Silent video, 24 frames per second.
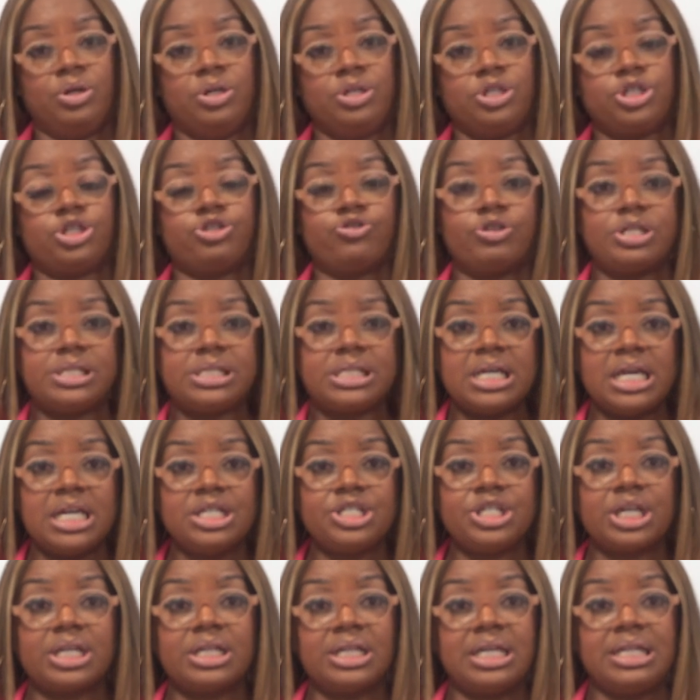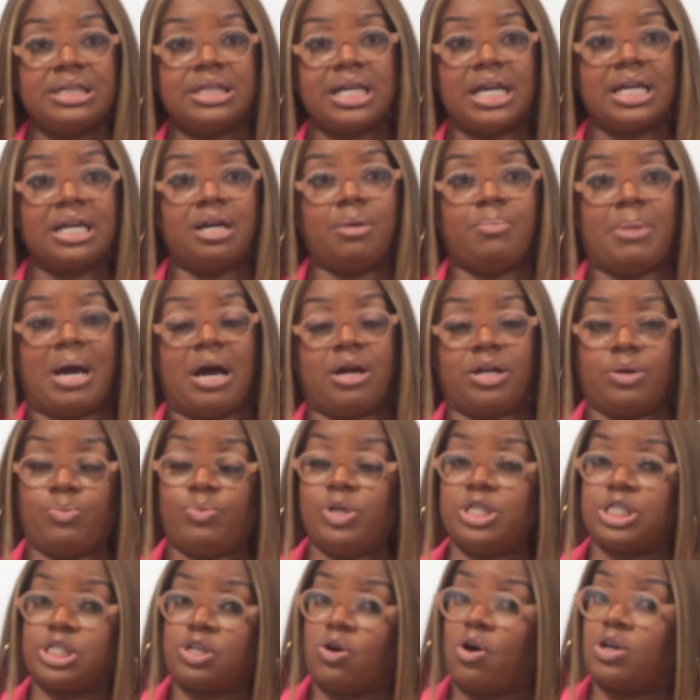Strategically think about it.
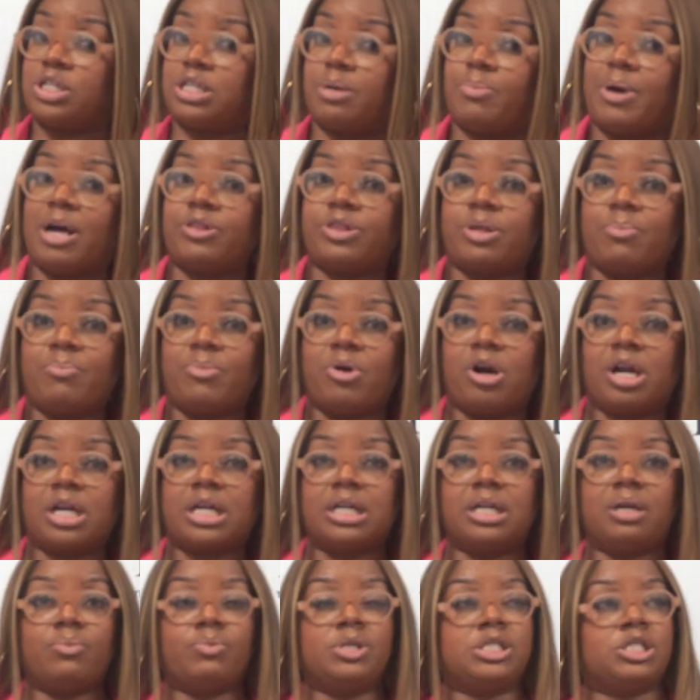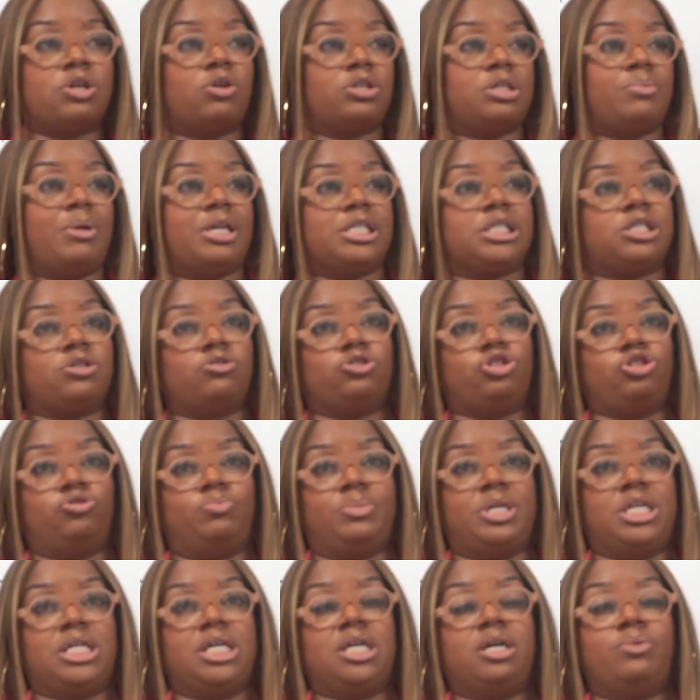We talked about the marketing. We talked about social
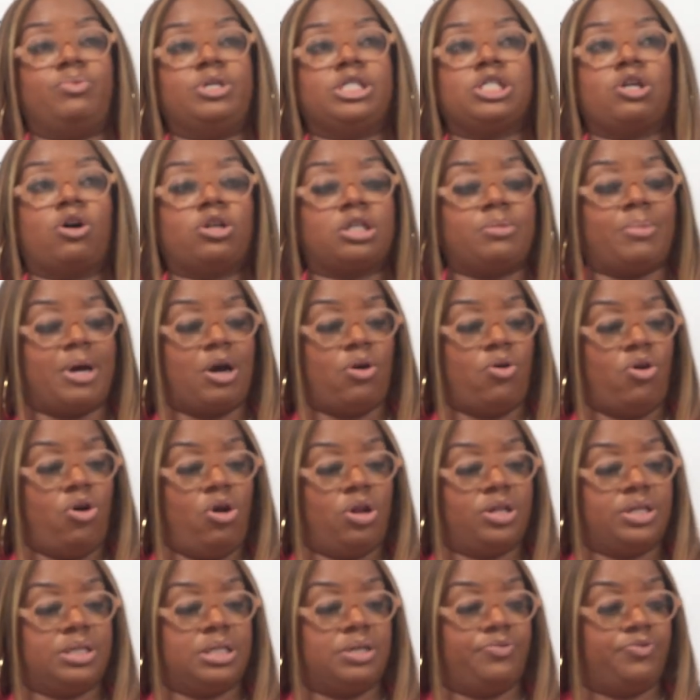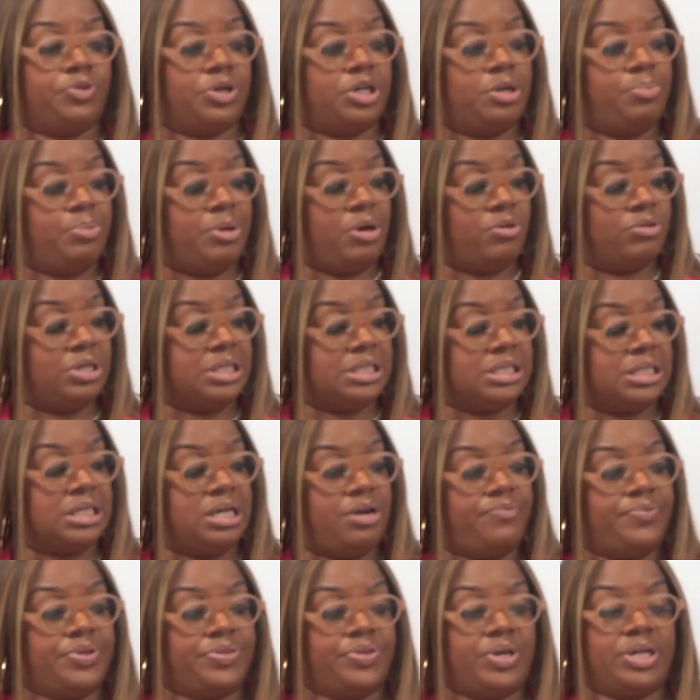media. We talked about all the different components and
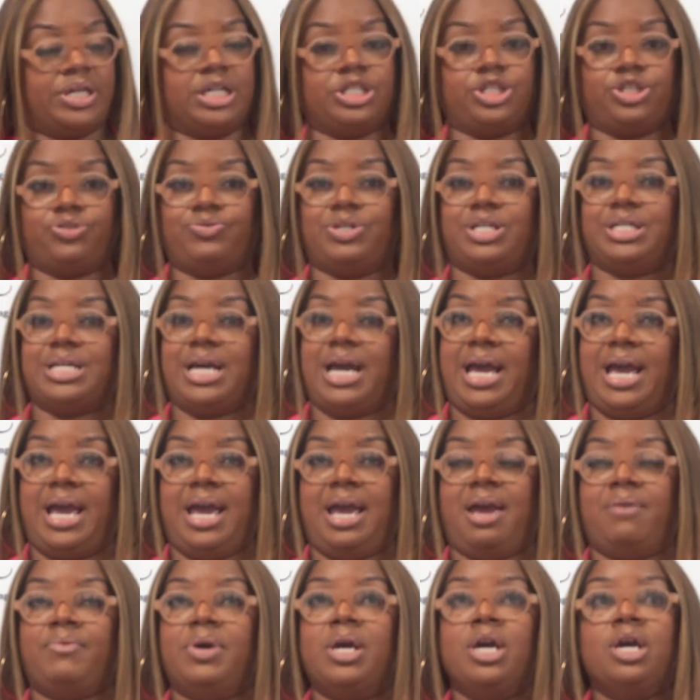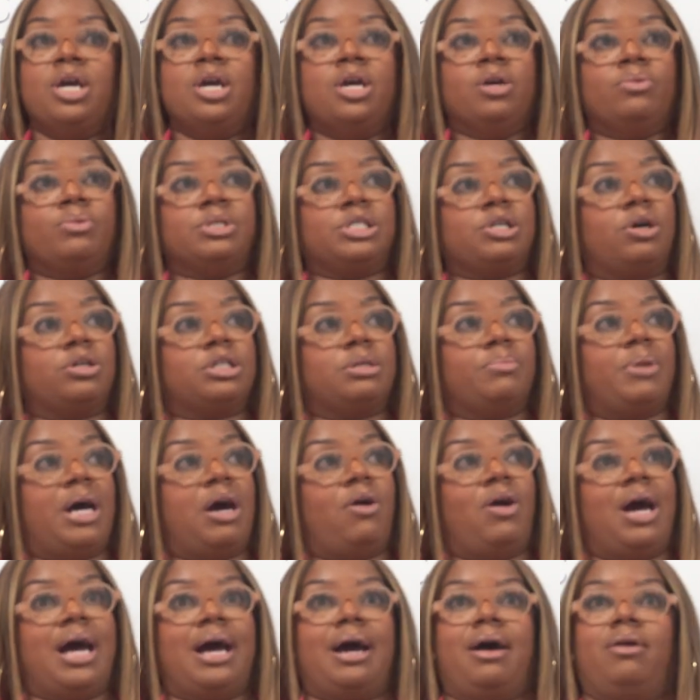everything that you need to have. We talked
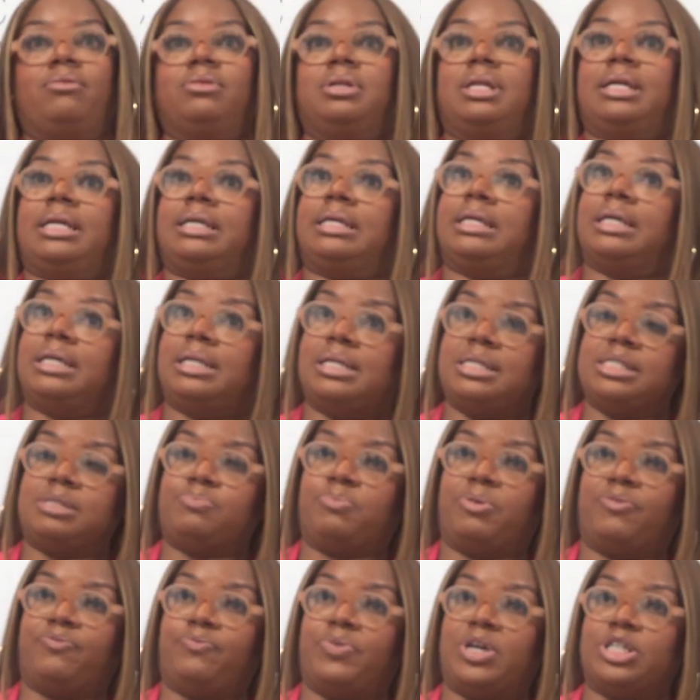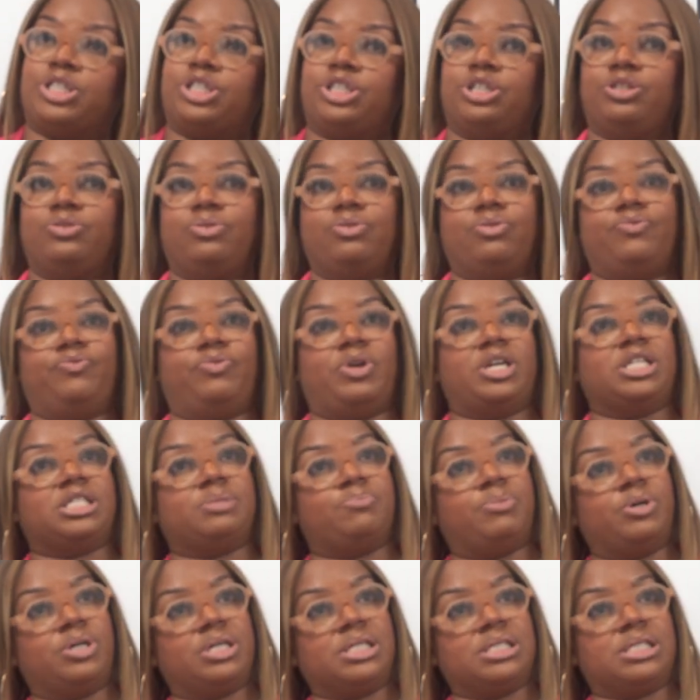about how LinkedIn is professional,
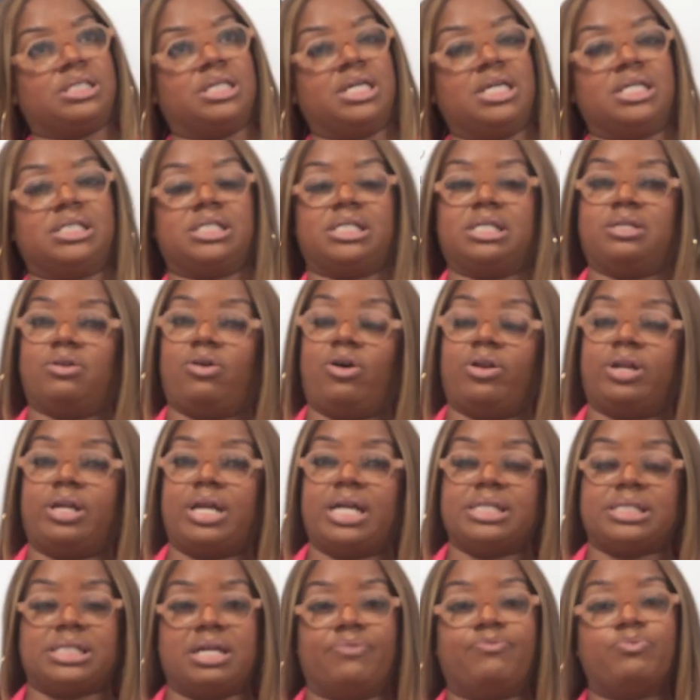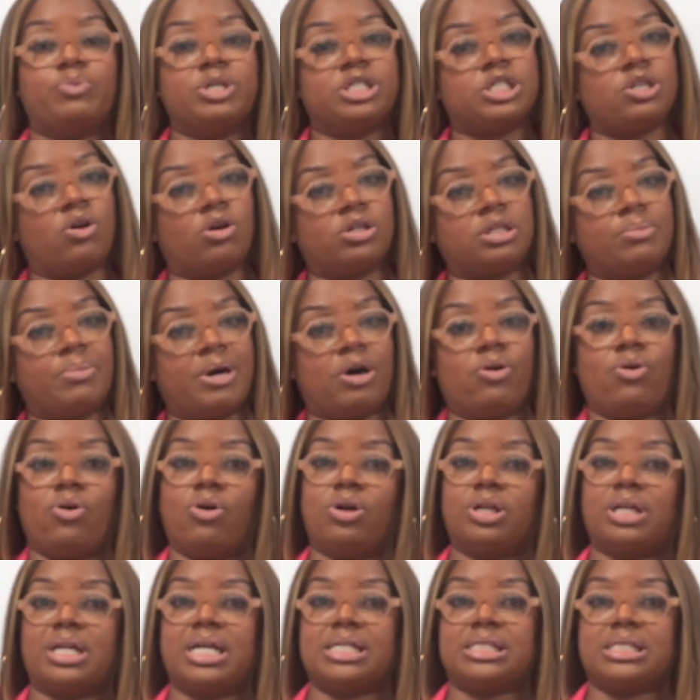Facebook is this, and all of that stuff. We talked about
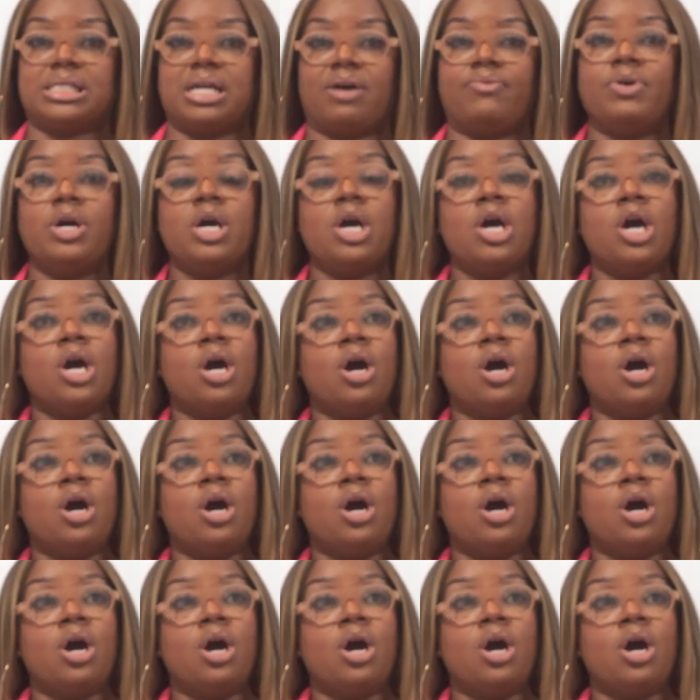all of that stuff.